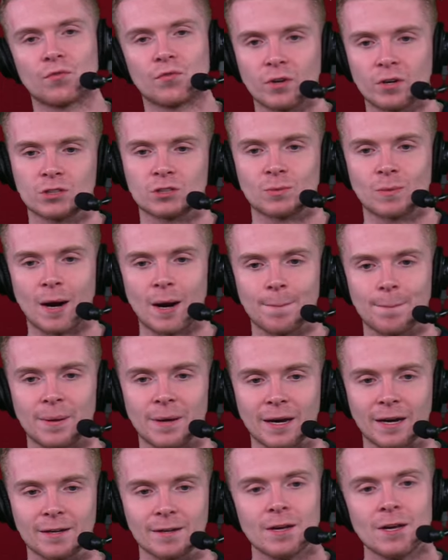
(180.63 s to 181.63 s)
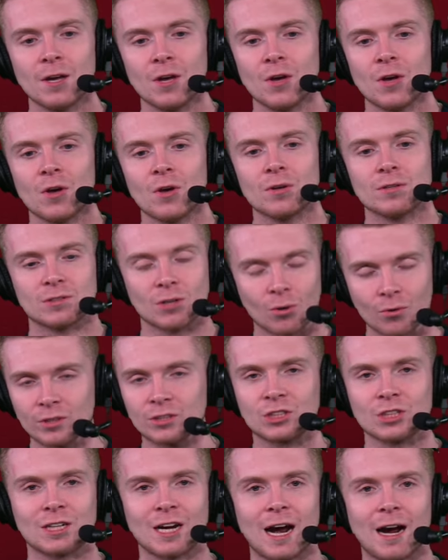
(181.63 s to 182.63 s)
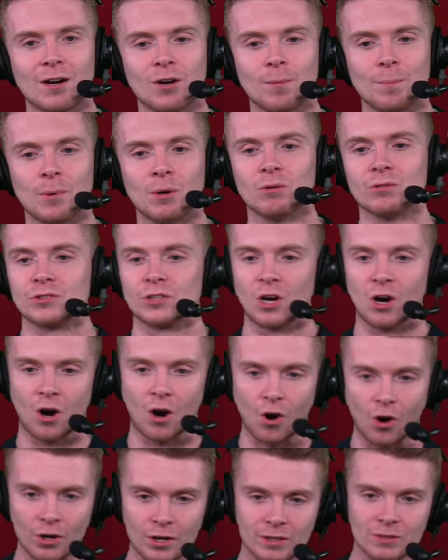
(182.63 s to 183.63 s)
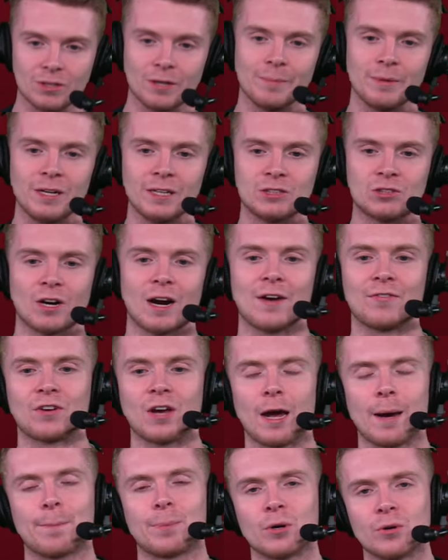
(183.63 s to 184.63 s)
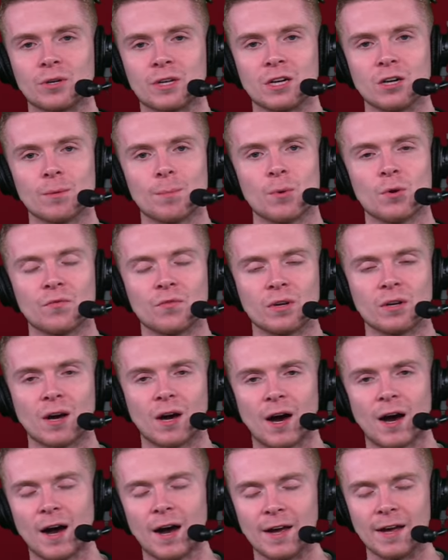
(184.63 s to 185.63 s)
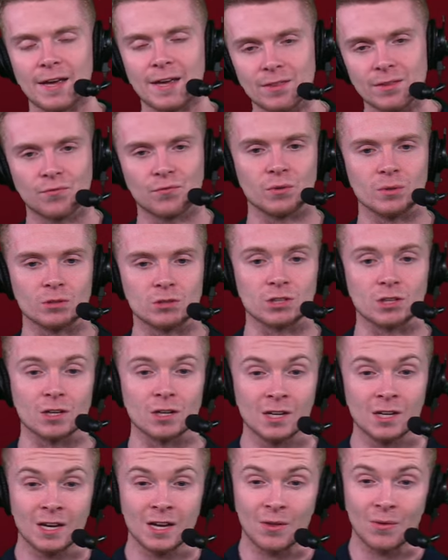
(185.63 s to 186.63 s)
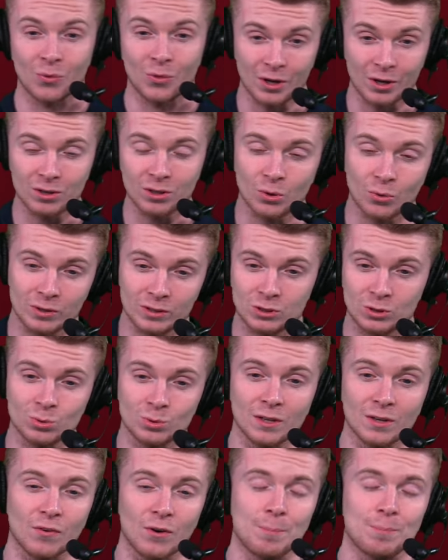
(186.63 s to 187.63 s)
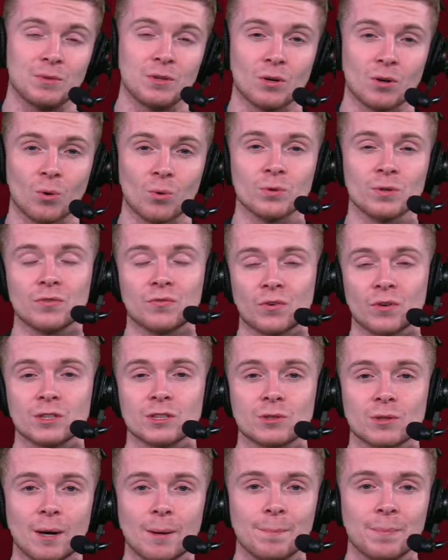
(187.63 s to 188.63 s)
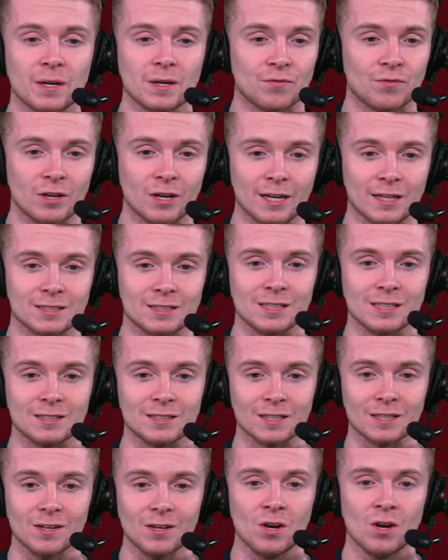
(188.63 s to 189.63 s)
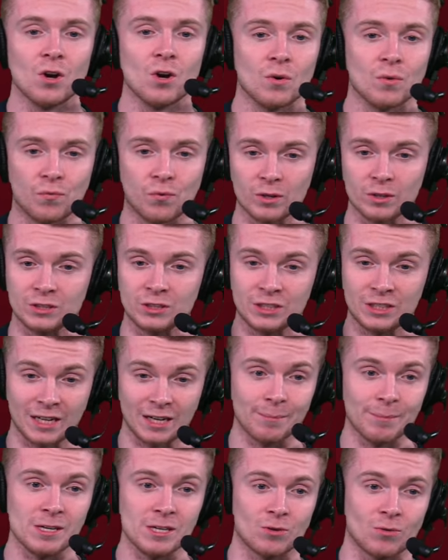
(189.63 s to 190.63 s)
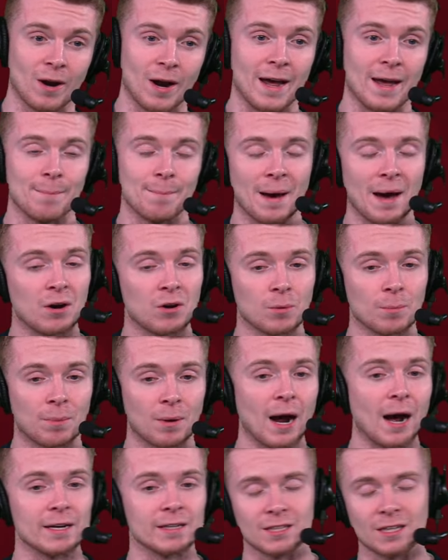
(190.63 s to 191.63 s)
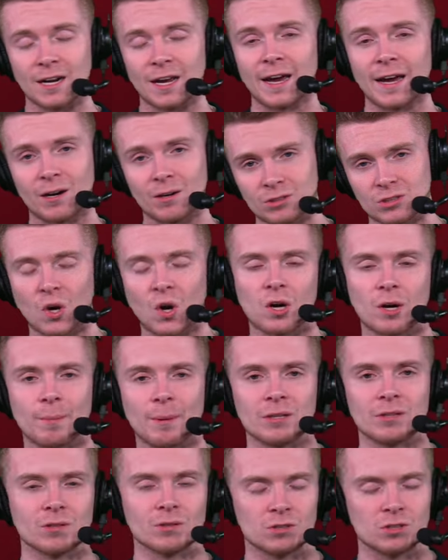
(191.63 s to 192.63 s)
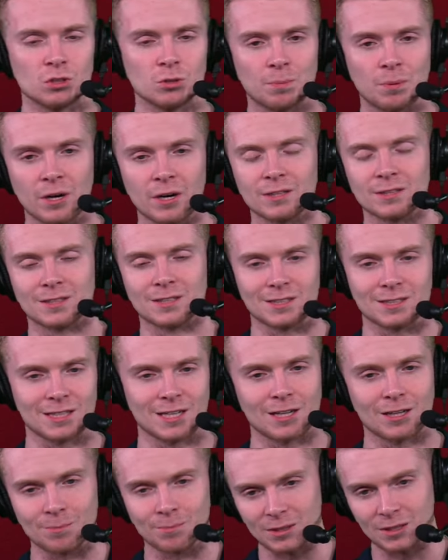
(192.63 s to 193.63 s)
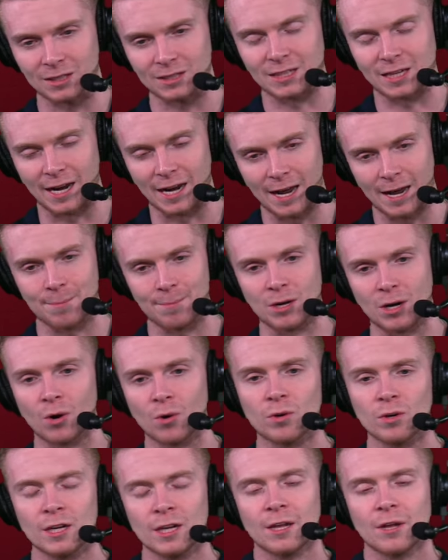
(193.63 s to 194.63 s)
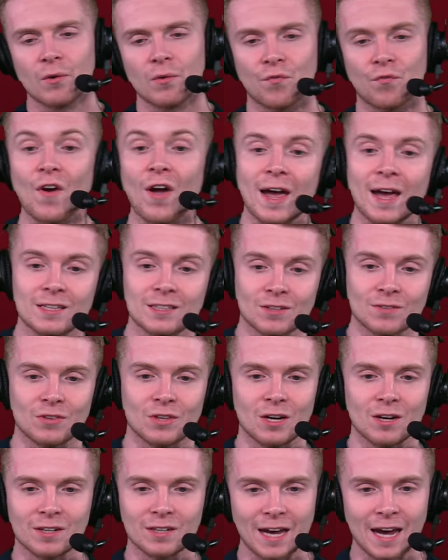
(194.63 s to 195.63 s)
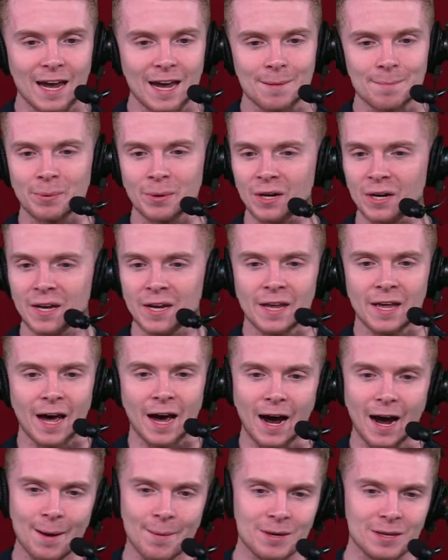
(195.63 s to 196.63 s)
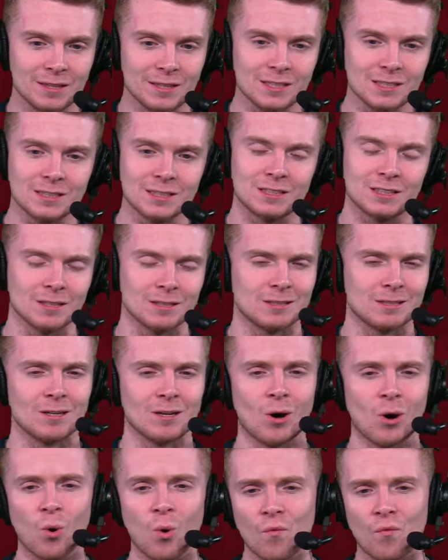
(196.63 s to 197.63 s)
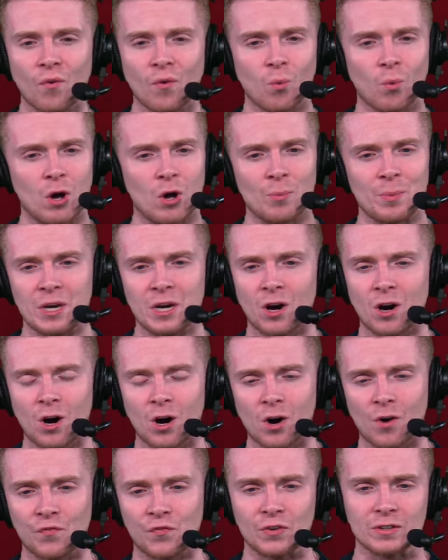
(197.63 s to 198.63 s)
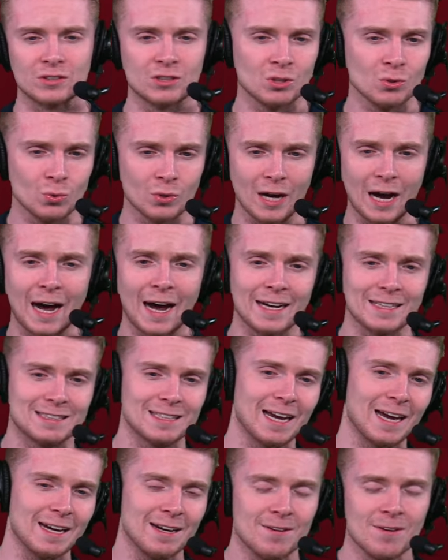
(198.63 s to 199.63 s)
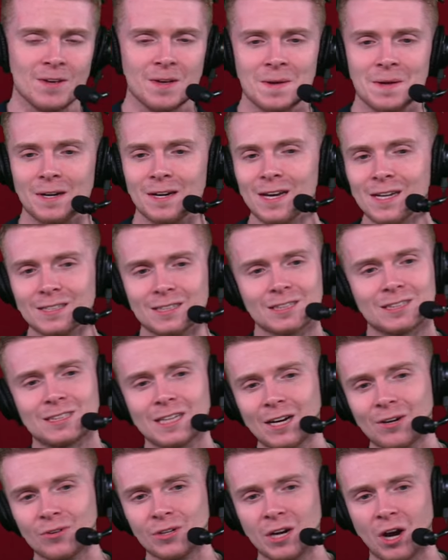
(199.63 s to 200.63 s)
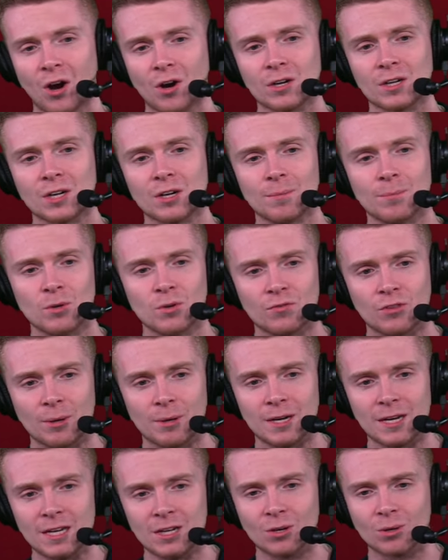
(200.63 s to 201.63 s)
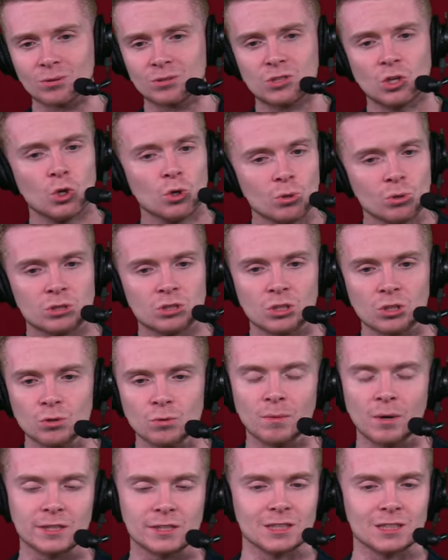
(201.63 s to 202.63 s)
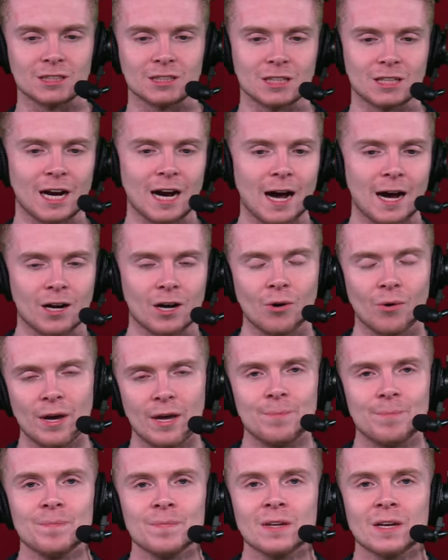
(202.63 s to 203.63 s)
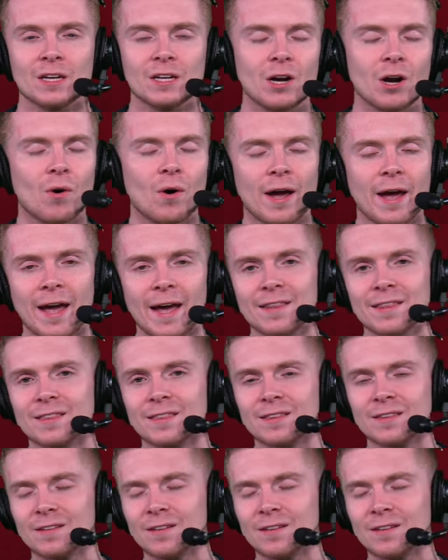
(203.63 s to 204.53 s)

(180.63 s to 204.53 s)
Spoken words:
first round pick. So the Chicago Bulls, already limited draft capital here moving in the future, they're going to give up their only first-round pick for next season for Jerami Grant and Malcolm Brogdon. And I'll talk about those two players in a second because I am, you know, fans of their game. But, I mean, this is just an overwhelming haul for two guys that necessarily aren't going to move the needle too much in Chicago. And, you know, and